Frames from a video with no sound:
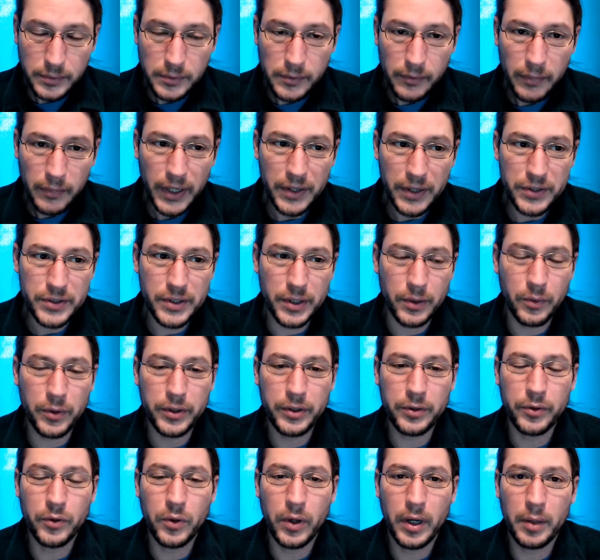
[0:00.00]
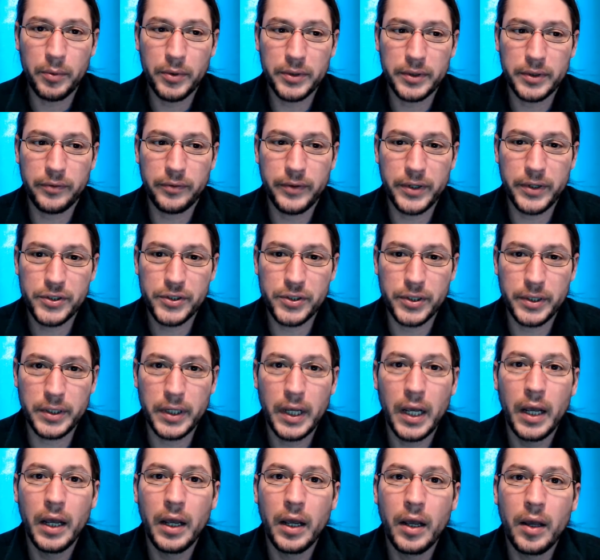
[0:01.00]
so that when you put the fish in,
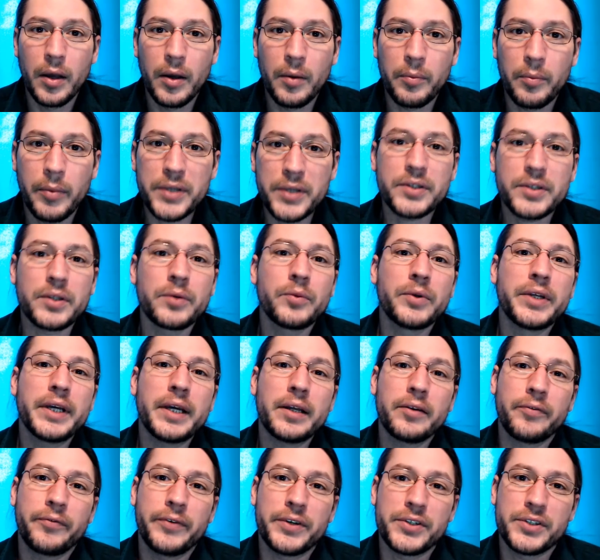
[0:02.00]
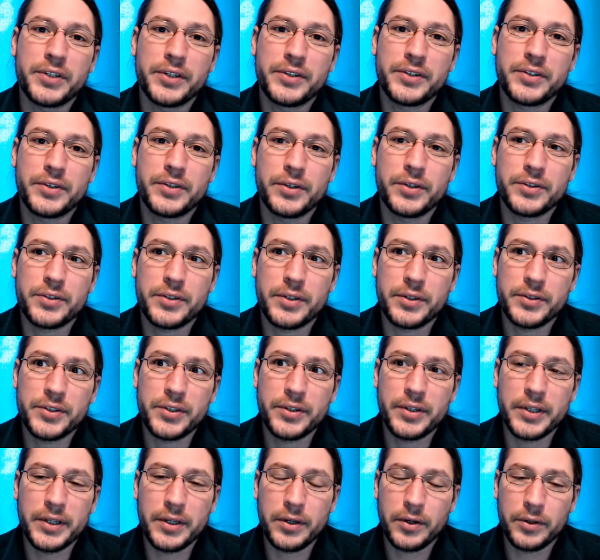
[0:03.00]
basically when you get a fish, there's such a
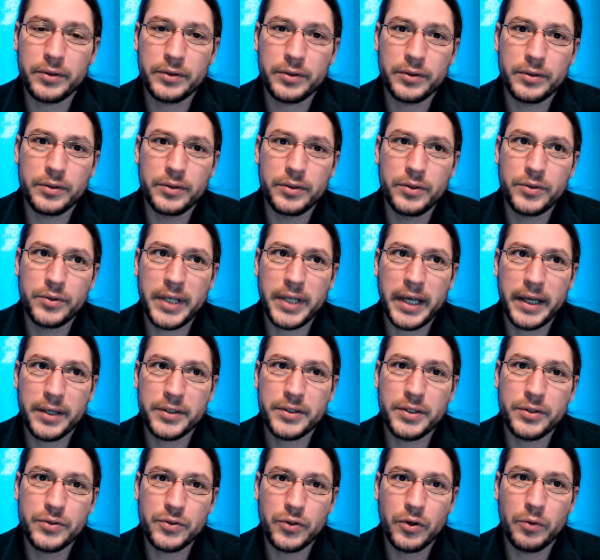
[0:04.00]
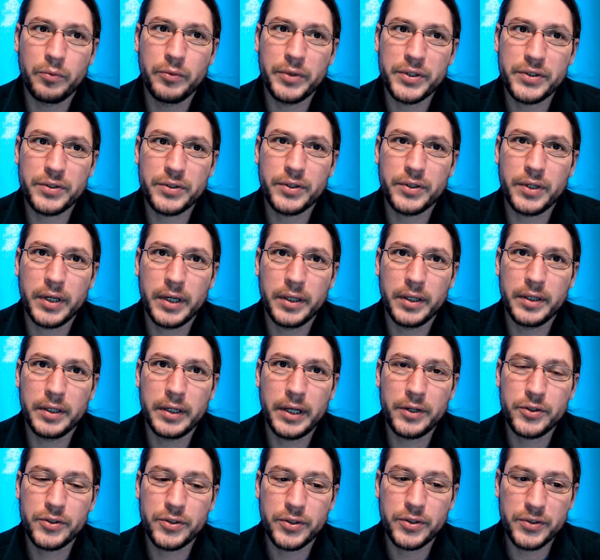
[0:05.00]
thing called new tank syndrome. It's the
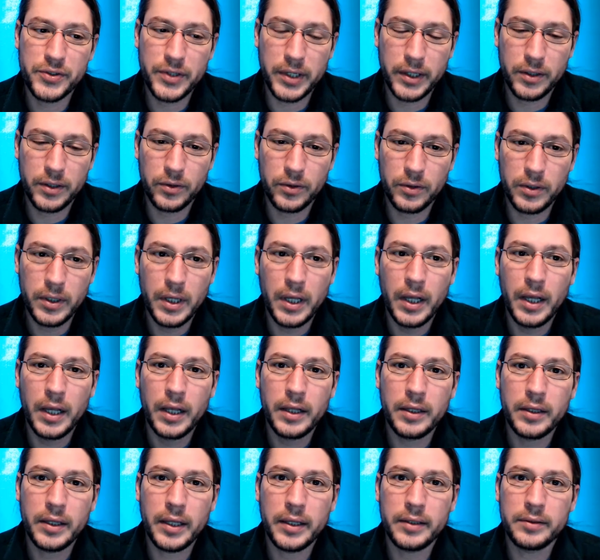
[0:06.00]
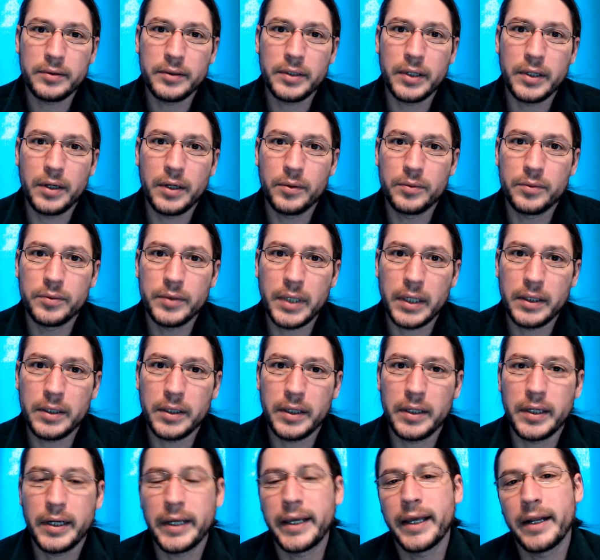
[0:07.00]
nitrogen cycle. They, you know,
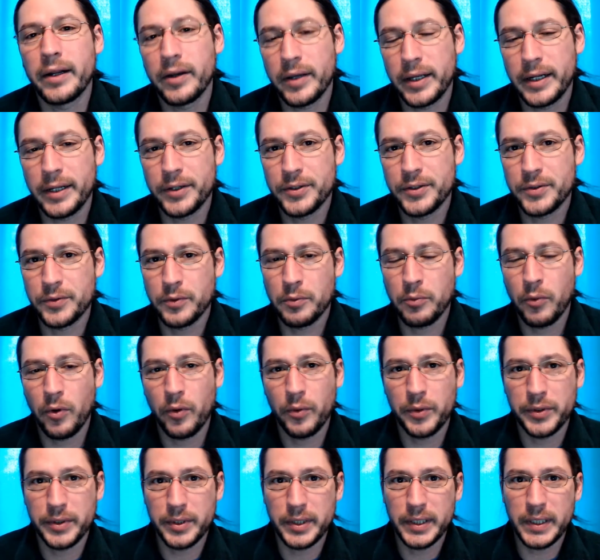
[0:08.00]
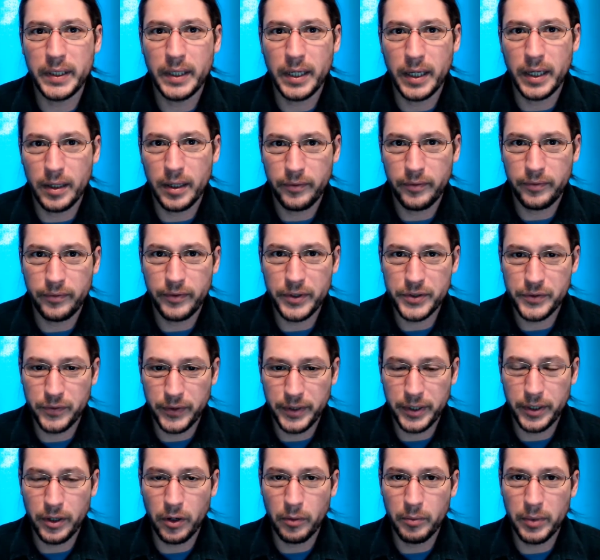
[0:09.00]
and again, I'll get into it more with the fish
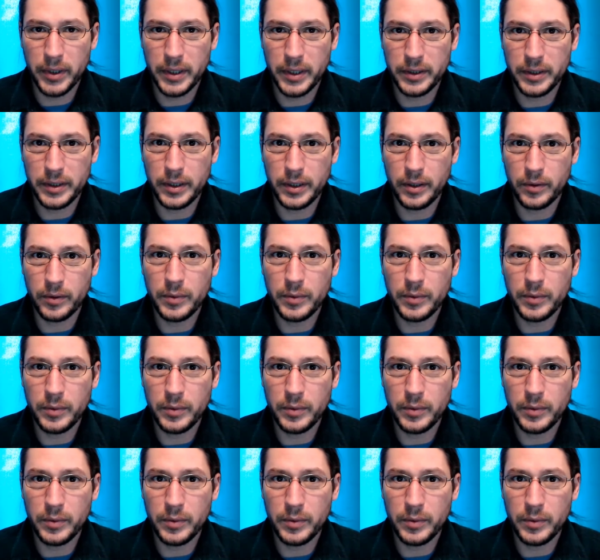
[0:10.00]
video, but, you know,